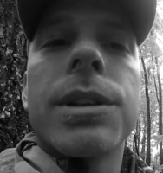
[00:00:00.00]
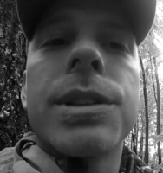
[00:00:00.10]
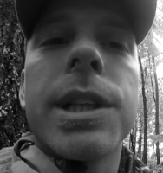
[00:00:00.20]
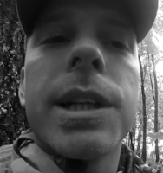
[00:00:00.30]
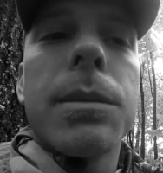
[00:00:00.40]
to
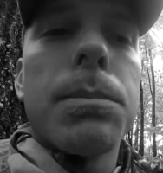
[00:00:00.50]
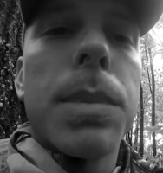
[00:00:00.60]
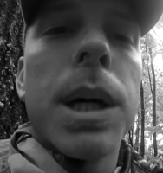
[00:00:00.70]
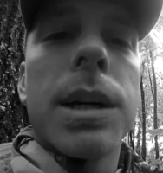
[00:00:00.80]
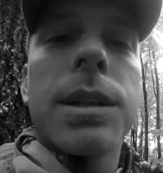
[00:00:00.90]
see,
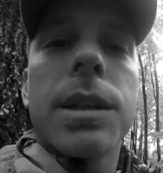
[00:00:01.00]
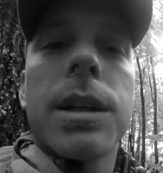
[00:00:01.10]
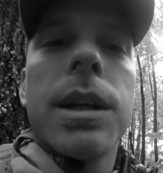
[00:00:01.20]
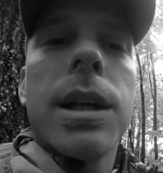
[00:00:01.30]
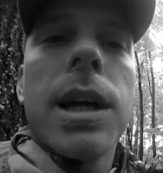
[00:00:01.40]
but
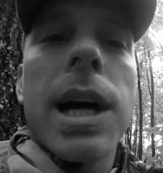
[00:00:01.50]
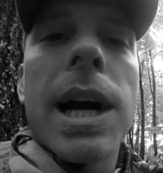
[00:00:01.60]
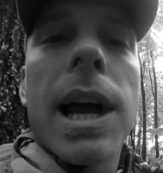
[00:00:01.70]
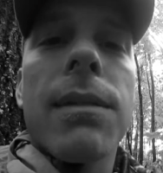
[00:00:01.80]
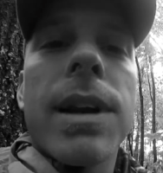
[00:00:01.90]

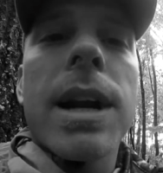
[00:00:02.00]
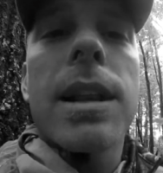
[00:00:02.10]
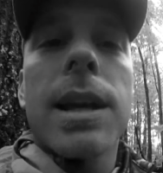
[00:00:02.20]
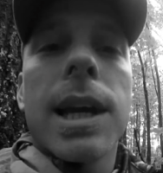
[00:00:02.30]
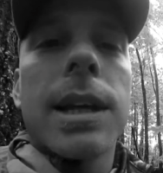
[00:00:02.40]
I have it out
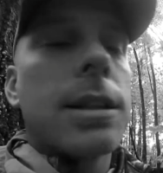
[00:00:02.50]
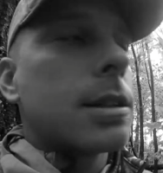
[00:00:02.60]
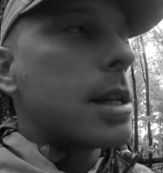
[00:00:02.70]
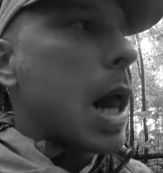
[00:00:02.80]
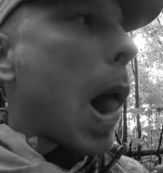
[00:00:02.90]
of the
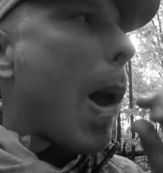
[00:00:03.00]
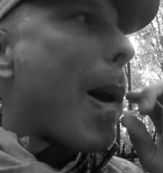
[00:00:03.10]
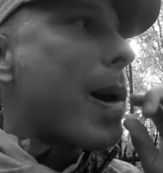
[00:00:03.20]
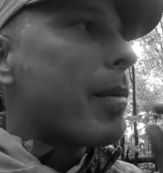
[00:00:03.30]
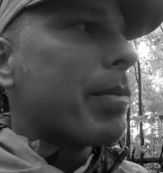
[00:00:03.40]
case.
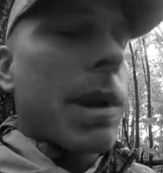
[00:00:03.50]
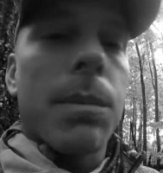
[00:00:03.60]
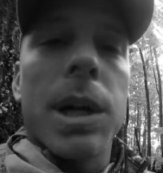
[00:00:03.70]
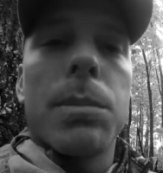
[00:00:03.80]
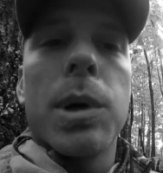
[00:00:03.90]

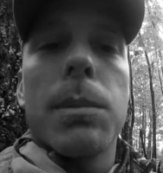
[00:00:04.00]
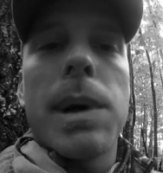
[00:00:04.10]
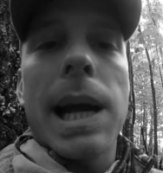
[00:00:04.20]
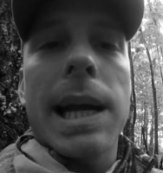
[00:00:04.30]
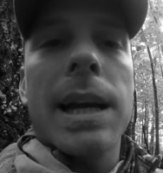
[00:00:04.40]
I'm going to put
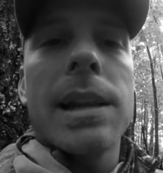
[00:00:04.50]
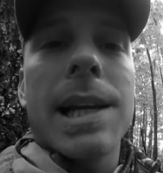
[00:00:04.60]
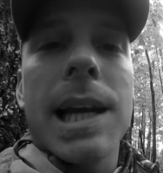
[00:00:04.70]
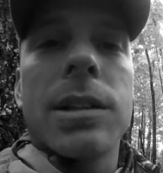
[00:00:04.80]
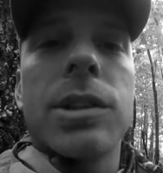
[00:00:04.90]
it back into the
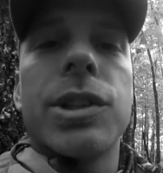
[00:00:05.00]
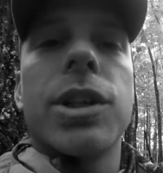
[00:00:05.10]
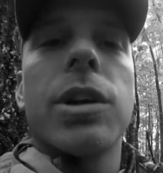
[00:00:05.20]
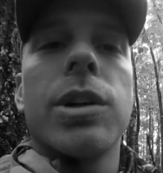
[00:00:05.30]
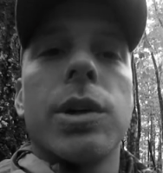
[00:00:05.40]
case and
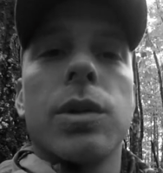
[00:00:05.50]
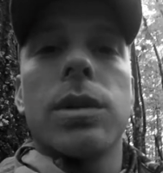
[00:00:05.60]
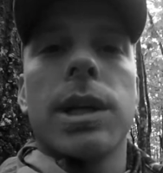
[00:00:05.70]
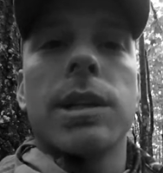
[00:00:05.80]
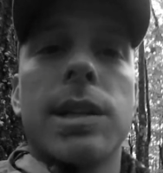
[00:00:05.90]
show
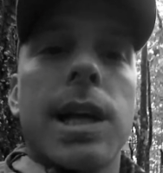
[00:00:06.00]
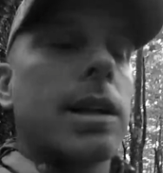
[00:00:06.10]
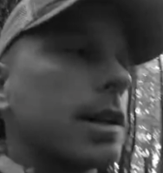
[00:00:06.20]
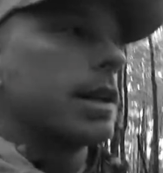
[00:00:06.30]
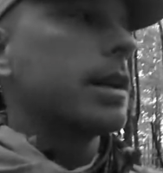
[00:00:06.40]
you
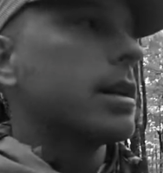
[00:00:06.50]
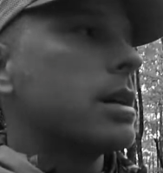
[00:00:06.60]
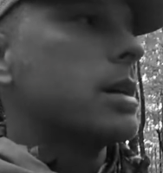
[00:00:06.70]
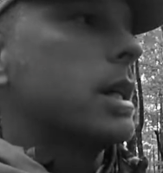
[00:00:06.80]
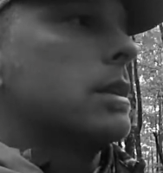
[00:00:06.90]
exactly
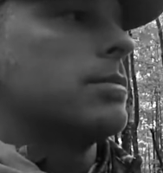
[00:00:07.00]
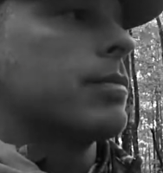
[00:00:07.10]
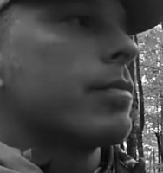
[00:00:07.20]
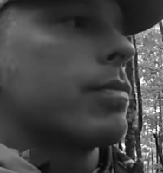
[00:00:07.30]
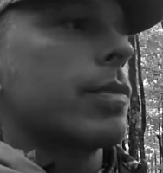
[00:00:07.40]

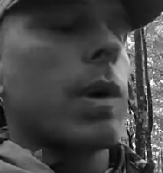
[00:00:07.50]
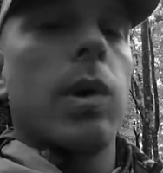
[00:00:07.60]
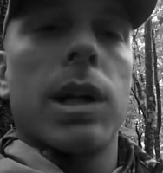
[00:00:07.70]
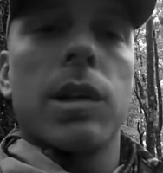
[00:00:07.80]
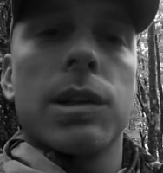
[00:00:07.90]

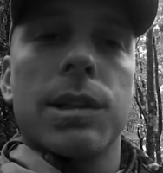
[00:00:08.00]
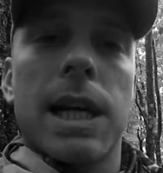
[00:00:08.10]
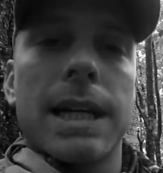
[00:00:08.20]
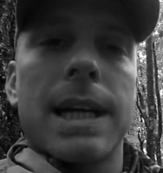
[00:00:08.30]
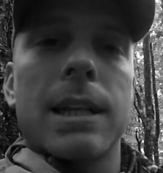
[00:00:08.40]
what it looks
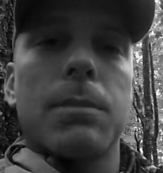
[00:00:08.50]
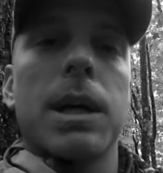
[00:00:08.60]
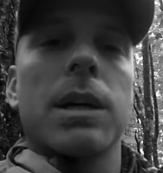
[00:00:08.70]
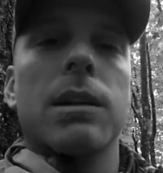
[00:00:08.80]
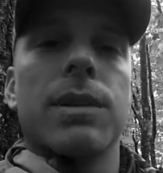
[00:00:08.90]
like down the
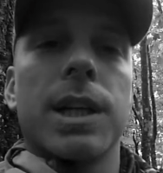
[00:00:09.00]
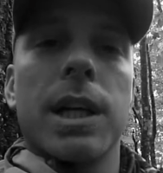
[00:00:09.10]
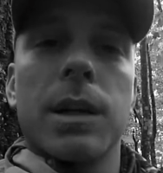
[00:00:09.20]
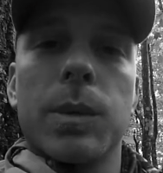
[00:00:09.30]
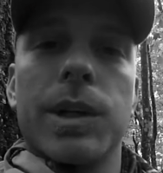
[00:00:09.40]
barrel of a
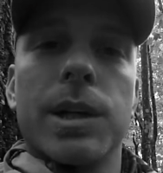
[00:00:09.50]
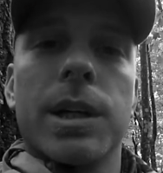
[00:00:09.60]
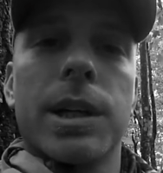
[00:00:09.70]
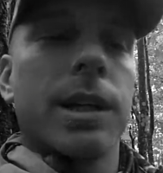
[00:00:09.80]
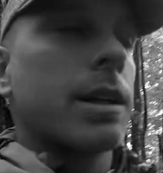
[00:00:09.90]
gun when you're
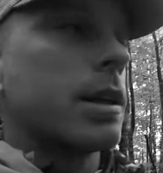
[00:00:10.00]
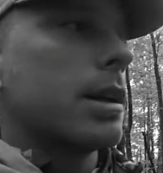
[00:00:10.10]
hunting.